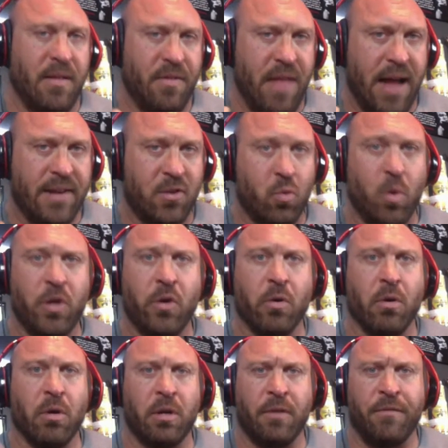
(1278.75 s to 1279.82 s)
That is what you were
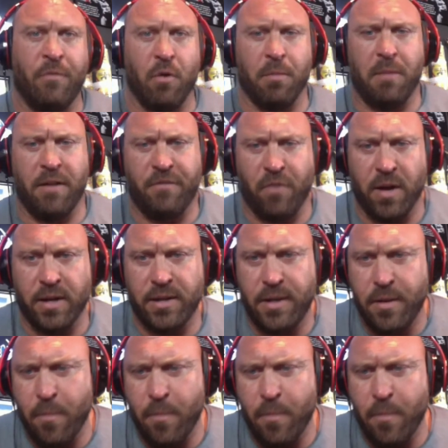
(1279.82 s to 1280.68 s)
looking for, my friend.